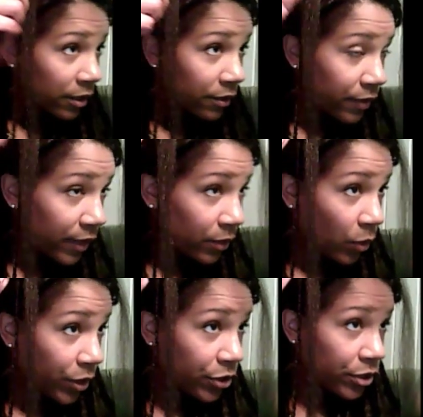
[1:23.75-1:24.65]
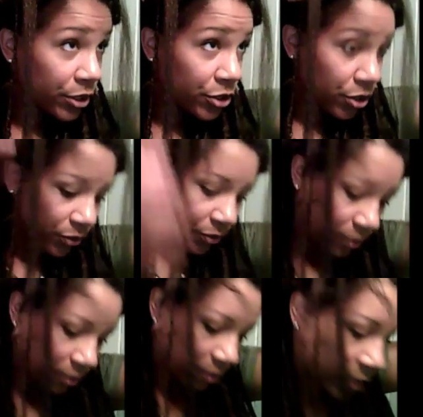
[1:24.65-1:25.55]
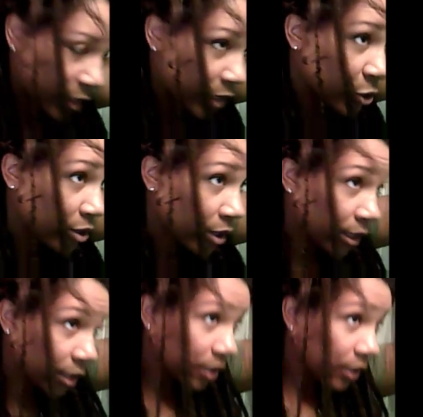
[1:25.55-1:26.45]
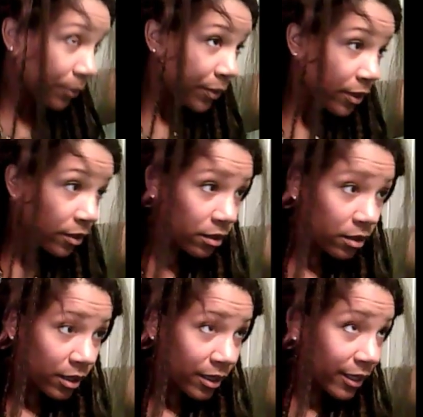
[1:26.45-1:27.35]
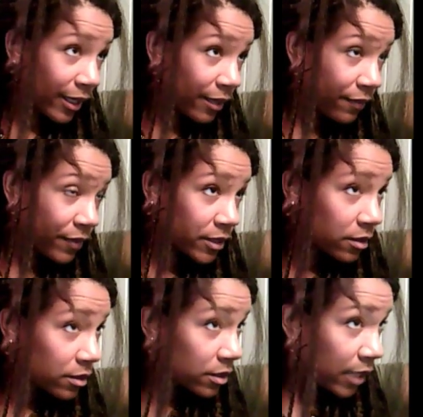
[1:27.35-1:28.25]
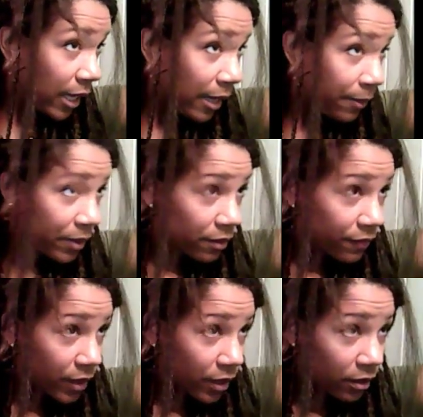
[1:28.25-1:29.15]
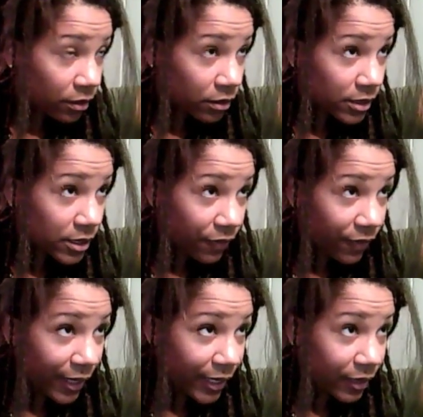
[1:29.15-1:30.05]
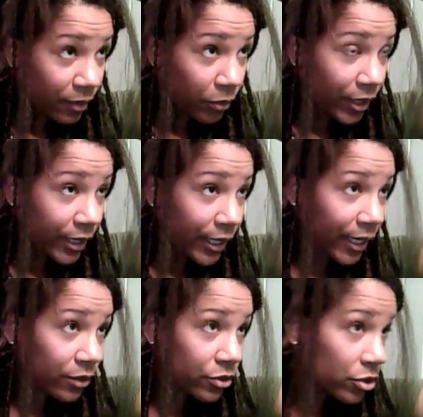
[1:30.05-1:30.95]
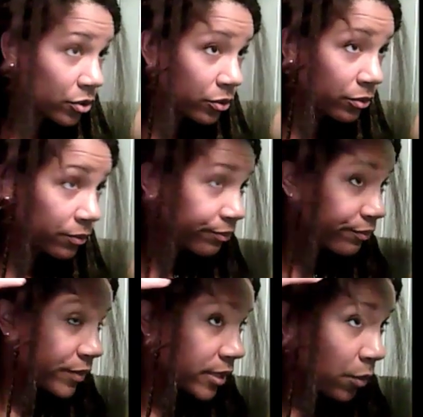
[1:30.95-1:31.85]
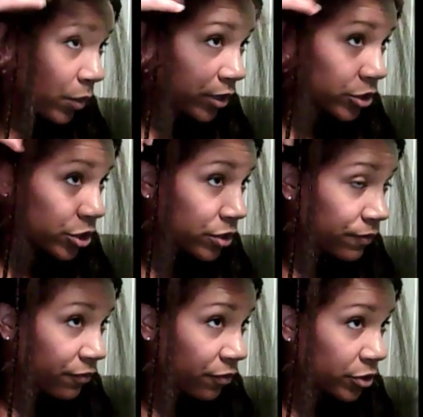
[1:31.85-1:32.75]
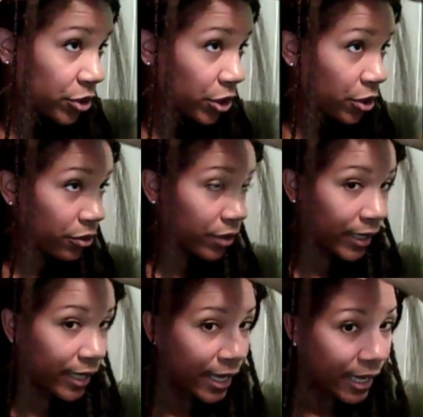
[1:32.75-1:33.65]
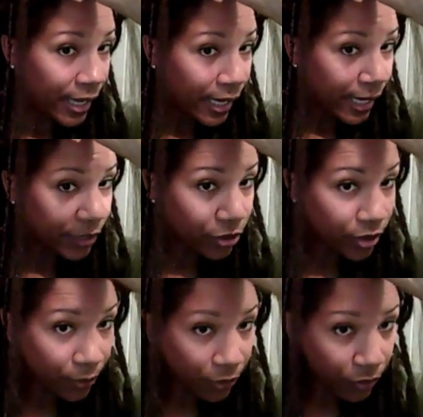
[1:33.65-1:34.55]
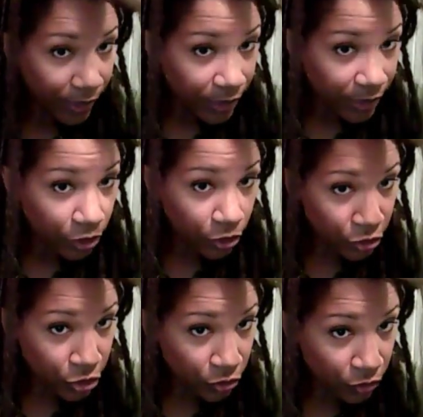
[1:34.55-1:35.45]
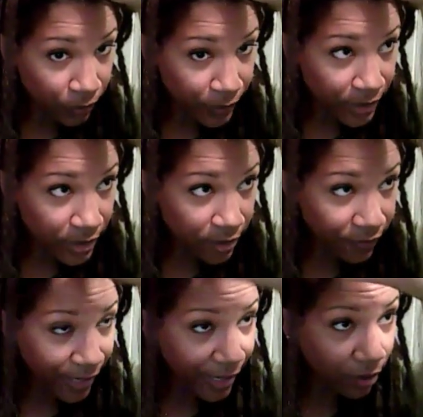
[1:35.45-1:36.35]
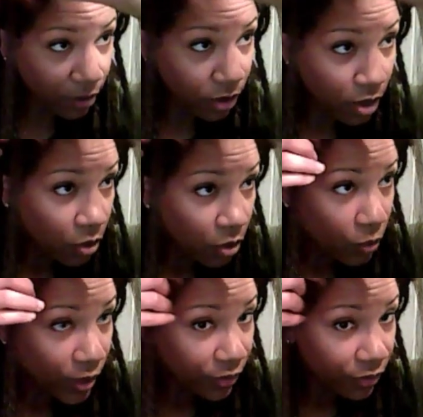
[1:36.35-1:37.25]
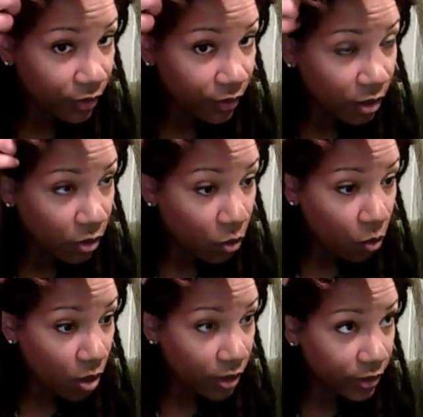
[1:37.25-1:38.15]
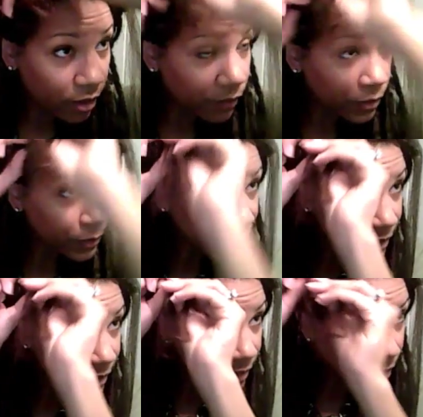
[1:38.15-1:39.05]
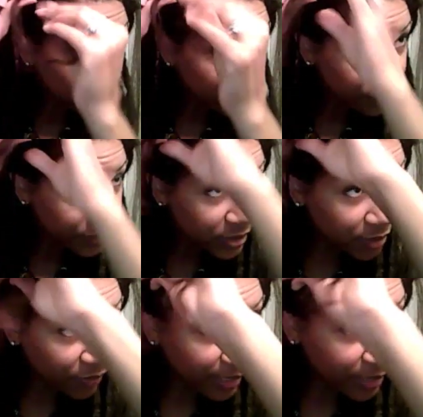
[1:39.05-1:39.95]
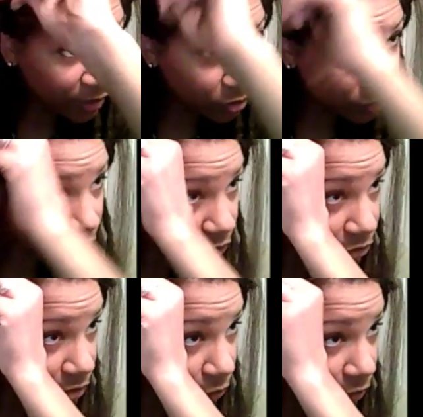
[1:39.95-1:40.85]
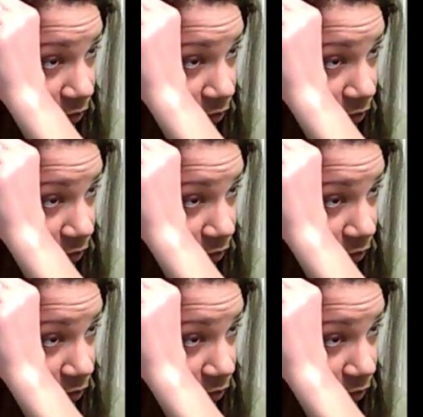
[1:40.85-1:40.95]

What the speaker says: Then what you're going to do is you're going to clip kind of the top of the synthetic braid hair to somewhere just for security, and you're going to braid your two pieces of hair with one of the pieces of synthetic, or if you're using real